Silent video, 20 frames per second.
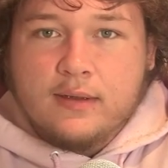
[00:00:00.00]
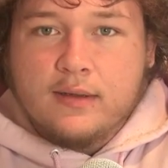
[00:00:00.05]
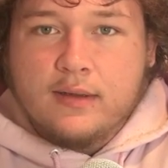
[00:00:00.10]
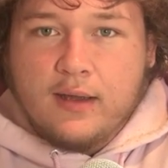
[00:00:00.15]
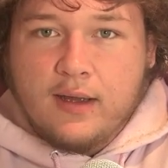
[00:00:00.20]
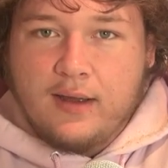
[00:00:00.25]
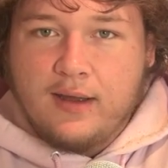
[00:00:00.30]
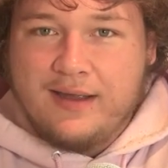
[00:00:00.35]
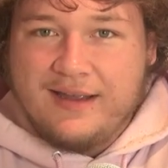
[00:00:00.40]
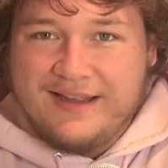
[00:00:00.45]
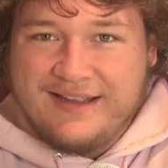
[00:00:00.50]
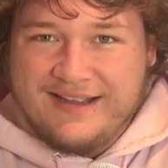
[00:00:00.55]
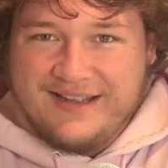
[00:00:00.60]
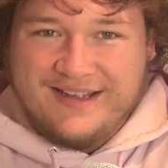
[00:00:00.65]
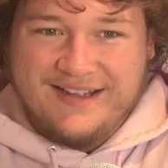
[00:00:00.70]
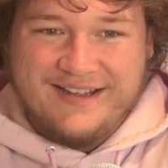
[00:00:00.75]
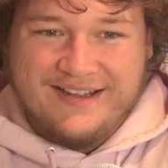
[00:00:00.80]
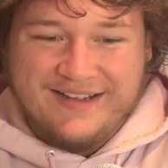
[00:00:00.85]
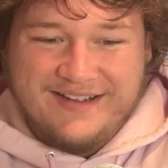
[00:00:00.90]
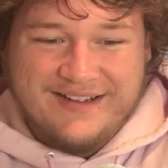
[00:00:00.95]

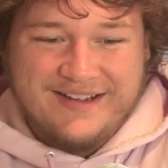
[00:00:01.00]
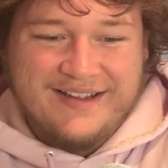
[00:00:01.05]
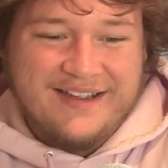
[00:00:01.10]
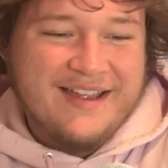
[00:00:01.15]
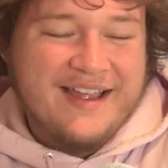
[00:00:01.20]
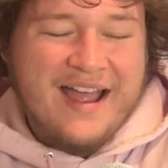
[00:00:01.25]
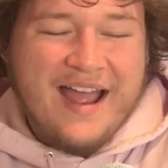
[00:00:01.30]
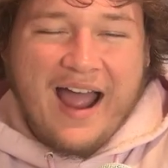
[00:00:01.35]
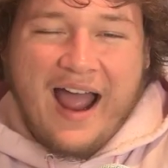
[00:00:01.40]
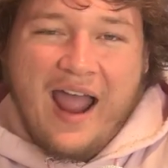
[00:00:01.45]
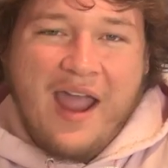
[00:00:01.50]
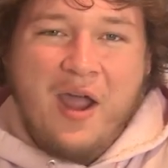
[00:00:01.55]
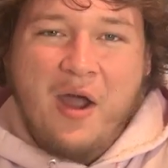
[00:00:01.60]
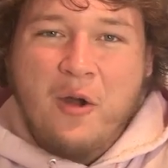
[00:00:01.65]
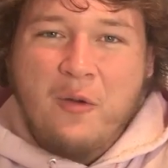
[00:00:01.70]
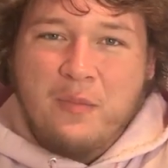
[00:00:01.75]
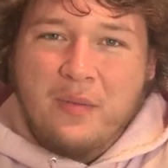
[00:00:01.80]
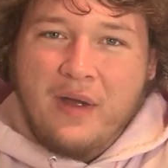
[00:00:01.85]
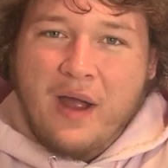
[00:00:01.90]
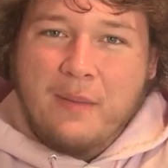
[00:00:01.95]
I
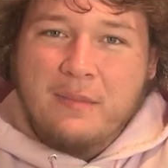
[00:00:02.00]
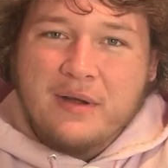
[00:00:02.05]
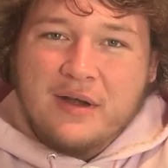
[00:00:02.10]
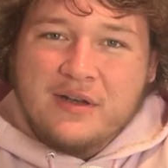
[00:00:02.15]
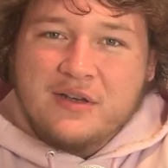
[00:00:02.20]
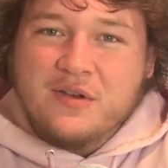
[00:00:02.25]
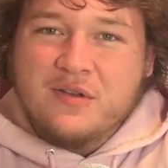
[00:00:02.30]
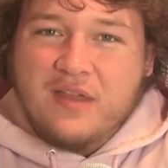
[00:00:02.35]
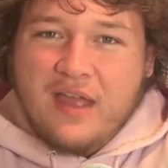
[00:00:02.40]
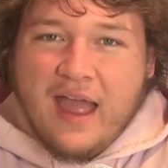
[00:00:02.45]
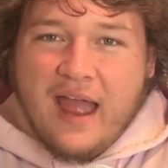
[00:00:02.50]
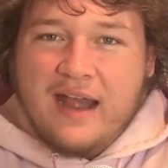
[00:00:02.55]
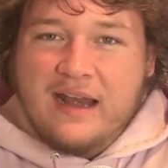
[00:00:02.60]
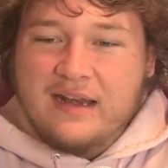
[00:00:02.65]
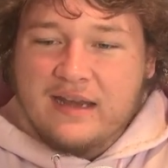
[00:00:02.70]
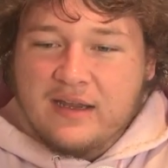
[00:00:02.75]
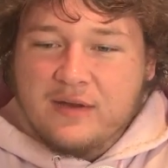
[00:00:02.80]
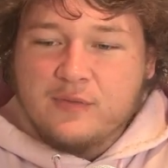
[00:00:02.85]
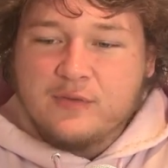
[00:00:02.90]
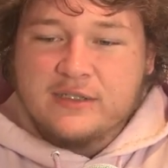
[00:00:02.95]
hope I'm going to do the
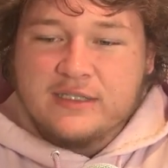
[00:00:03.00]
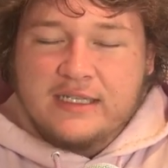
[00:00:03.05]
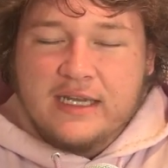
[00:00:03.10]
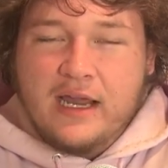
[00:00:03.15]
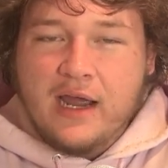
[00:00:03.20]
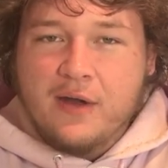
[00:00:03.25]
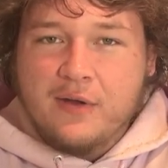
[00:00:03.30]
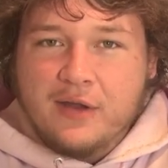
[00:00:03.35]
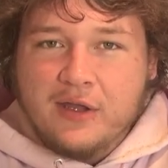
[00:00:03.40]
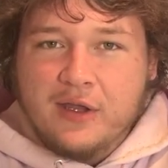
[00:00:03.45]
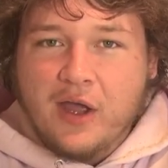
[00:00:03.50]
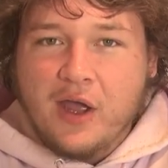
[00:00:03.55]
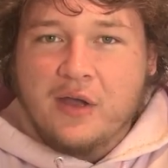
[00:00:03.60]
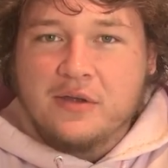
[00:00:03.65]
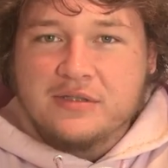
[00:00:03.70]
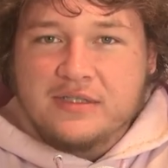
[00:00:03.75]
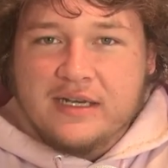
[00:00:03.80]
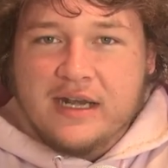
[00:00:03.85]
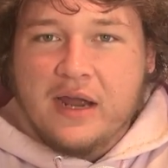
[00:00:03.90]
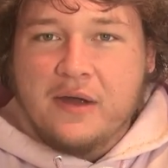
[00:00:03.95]
editing. We'll see how it
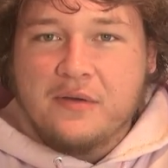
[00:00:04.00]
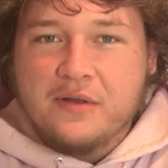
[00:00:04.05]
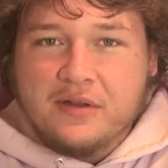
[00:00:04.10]
goes and how it